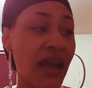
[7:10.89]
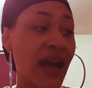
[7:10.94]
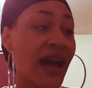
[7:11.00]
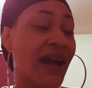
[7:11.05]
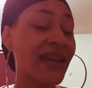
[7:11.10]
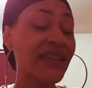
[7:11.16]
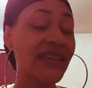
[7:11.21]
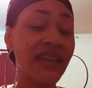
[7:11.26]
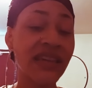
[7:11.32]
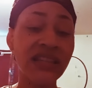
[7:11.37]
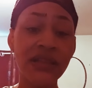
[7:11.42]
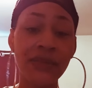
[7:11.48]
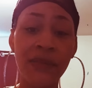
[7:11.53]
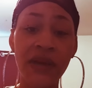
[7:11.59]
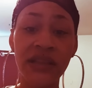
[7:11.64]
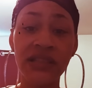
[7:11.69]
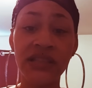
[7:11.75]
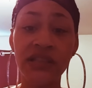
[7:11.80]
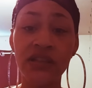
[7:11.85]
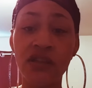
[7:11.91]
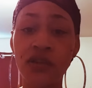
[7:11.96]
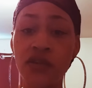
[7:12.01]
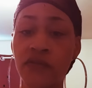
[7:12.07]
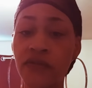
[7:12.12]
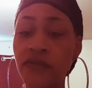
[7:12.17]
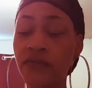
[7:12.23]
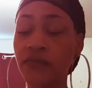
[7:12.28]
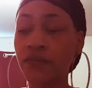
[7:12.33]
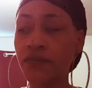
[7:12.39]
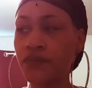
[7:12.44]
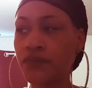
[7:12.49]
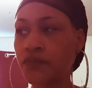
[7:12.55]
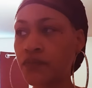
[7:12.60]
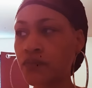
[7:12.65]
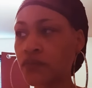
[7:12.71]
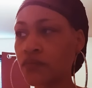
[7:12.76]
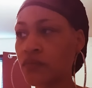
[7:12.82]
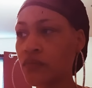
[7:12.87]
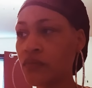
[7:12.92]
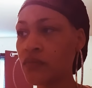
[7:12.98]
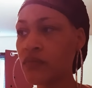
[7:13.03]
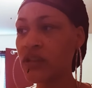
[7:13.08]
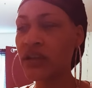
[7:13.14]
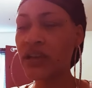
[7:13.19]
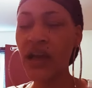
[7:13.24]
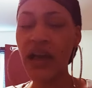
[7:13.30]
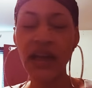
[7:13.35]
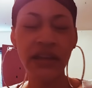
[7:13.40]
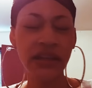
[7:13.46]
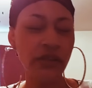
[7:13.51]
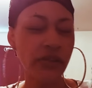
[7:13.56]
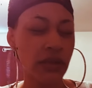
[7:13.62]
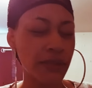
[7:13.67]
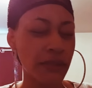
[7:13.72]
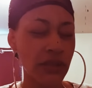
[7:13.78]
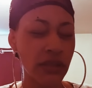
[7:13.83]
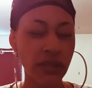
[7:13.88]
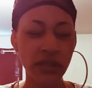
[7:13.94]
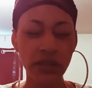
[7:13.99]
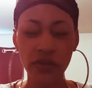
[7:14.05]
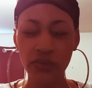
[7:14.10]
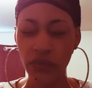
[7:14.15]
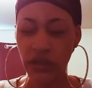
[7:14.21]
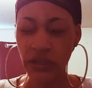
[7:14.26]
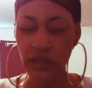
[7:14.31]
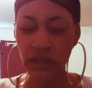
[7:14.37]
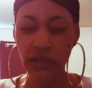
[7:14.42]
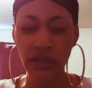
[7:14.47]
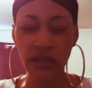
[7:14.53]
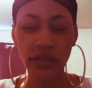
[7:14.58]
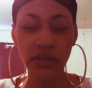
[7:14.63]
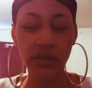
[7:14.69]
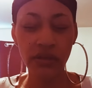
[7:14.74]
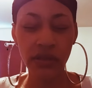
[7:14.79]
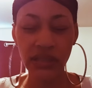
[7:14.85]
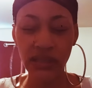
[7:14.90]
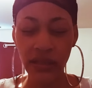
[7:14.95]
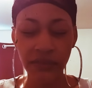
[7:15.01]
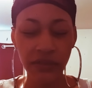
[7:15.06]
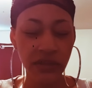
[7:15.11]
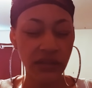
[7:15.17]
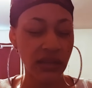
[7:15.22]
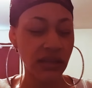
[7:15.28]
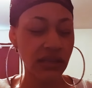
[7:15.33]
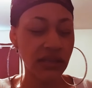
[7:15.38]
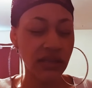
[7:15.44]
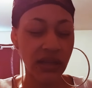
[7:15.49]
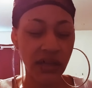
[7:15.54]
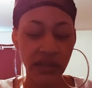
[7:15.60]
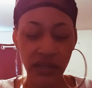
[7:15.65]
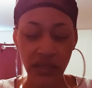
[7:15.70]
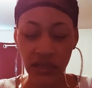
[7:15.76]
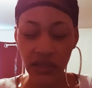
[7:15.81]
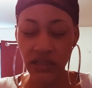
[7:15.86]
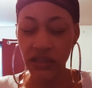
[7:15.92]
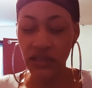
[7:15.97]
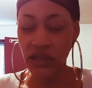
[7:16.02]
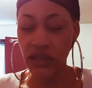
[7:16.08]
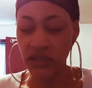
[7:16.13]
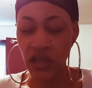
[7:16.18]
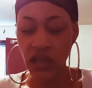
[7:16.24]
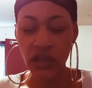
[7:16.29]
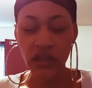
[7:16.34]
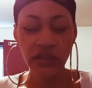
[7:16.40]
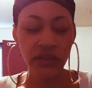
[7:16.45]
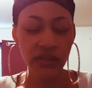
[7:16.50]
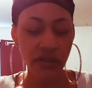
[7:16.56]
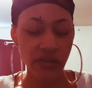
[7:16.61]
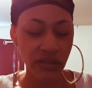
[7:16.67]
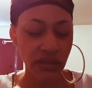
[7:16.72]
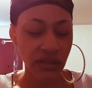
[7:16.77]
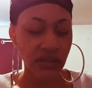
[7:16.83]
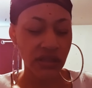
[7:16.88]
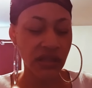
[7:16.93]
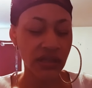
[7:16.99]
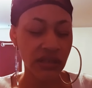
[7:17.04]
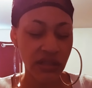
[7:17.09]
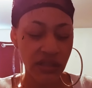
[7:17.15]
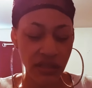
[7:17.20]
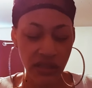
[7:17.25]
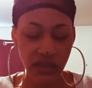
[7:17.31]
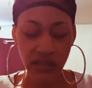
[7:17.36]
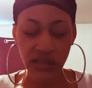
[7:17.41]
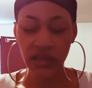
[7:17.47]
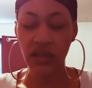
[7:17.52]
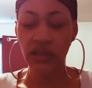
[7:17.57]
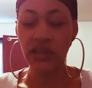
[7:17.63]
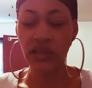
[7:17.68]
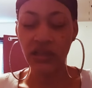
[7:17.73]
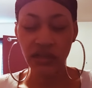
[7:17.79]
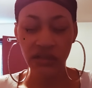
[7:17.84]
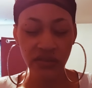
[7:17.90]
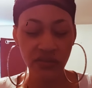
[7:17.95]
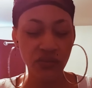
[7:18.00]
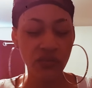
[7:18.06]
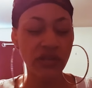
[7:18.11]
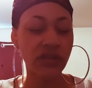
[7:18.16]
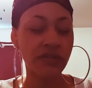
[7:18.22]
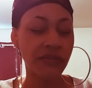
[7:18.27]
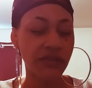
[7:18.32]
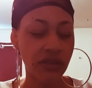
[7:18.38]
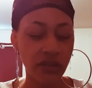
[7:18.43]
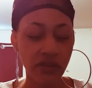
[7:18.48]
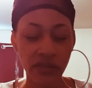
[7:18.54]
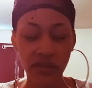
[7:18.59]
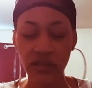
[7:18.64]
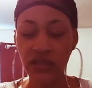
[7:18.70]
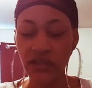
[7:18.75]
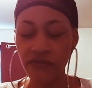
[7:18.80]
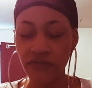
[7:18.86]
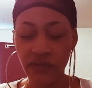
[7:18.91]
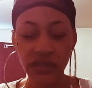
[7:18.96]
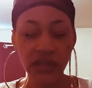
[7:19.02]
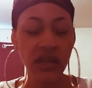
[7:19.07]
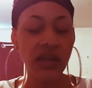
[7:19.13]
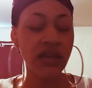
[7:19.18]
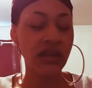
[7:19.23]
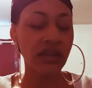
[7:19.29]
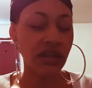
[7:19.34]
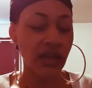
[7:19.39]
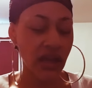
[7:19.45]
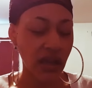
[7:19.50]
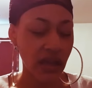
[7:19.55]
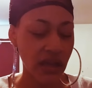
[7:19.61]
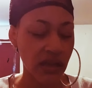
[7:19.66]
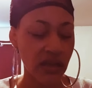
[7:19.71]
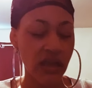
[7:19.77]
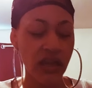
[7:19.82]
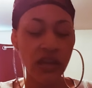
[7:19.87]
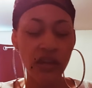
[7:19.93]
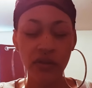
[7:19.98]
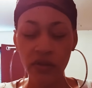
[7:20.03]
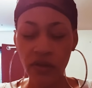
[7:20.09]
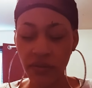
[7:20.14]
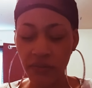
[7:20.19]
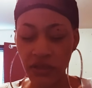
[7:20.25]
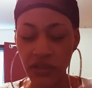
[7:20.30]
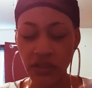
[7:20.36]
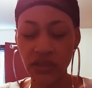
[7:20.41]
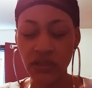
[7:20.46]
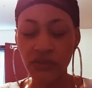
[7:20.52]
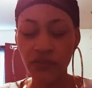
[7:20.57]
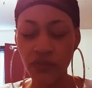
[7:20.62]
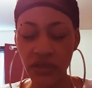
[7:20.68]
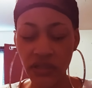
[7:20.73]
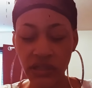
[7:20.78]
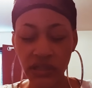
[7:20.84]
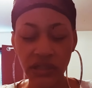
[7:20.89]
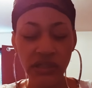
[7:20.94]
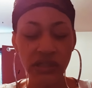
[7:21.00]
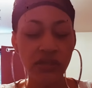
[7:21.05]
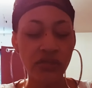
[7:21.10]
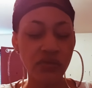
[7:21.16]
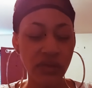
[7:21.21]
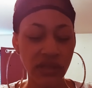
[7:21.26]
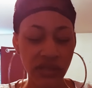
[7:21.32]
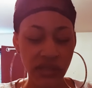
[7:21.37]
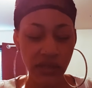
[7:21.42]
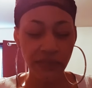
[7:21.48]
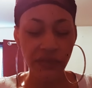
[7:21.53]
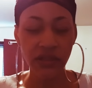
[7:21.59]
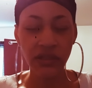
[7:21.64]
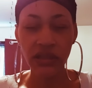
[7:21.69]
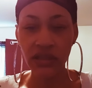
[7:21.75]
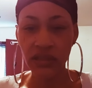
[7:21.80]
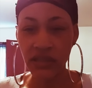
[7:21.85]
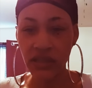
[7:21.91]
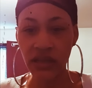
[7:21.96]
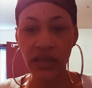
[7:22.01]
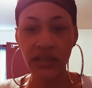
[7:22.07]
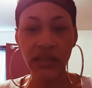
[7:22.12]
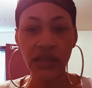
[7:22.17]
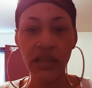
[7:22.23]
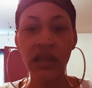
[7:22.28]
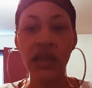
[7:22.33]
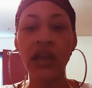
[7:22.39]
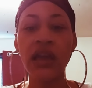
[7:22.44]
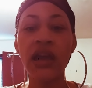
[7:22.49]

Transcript: I catch myself, God, grant me the serenity to accept the things that I cannot change, the courage to change the things that I can, and the wisdom to know the difference. God, grant me the serenity to accept the things that I can.